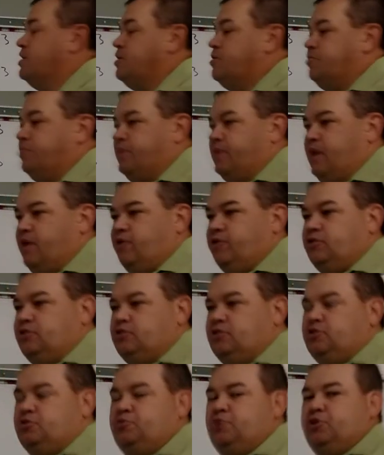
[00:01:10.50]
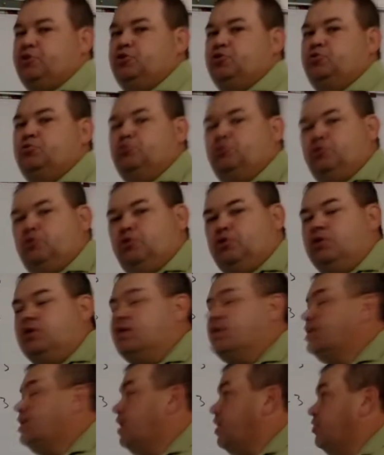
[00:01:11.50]
But now there's a special rule.
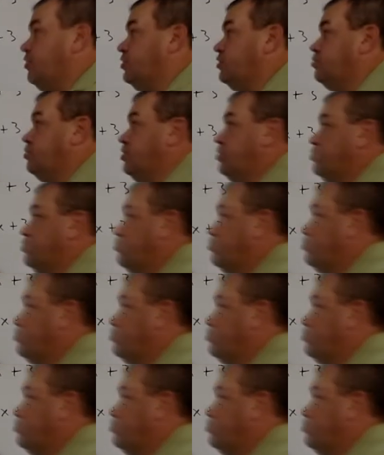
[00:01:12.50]
And the special